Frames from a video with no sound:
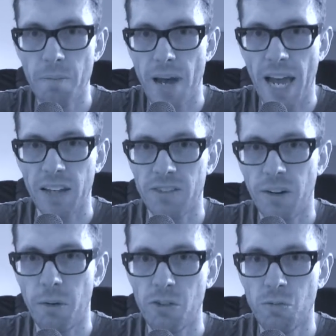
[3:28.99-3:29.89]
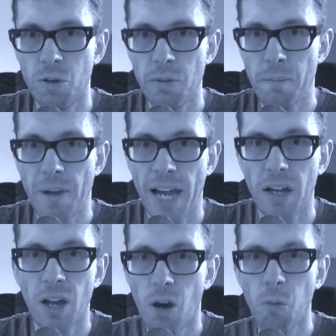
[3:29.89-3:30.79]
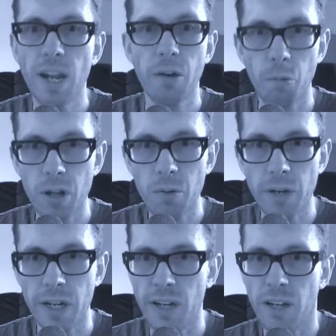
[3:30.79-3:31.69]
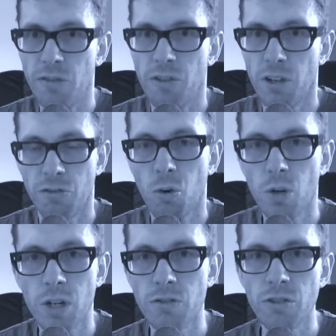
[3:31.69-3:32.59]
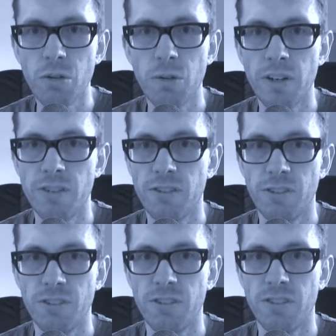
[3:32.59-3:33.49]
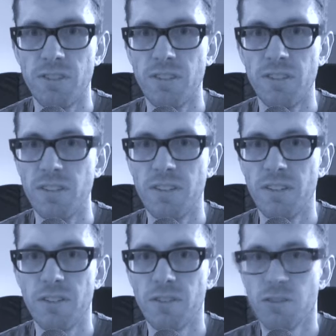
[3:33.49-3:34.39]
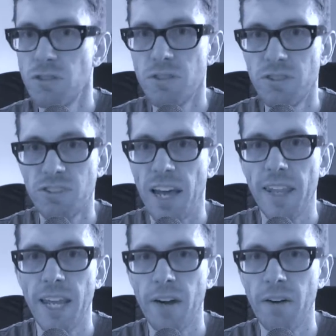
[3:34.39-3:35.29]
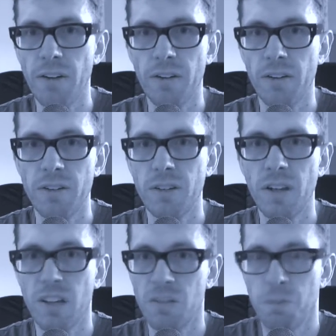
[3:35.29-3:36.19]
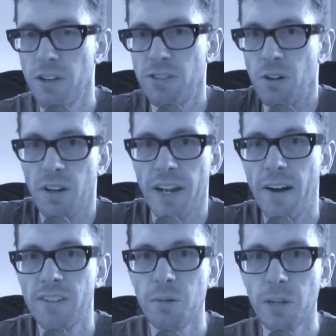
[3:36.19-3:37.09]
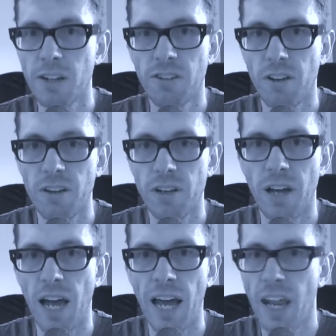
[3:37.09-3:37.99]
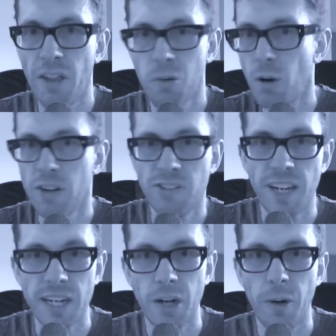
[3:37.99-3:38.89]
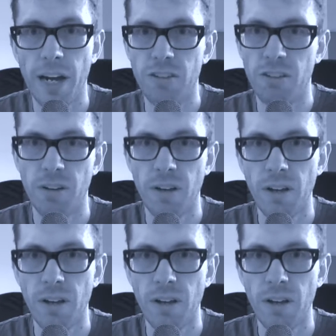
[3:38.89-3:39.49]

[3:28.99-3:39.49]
Bang. Terrorism won't win. Bang. Well, it will win if all you do is just stand there and express solidarity with each other, and otherwise take no action.